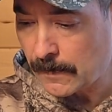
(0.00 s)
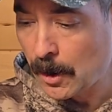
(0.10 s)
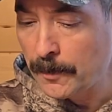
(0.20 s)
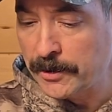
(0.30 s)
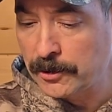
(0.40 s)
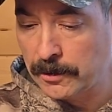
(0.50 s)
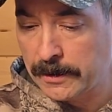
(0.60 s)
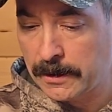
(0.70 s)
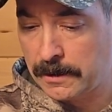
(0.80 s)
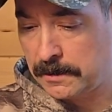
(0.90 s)
hope you
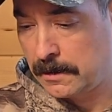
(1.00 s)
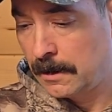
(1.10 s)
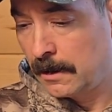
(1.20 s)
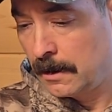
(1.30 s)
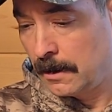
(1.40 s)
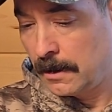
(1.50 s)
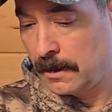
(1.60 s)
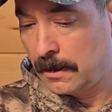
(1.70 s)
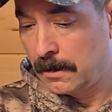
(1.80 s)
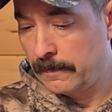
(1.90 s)
enjoyed this.
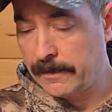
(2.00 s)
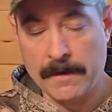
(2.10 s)
If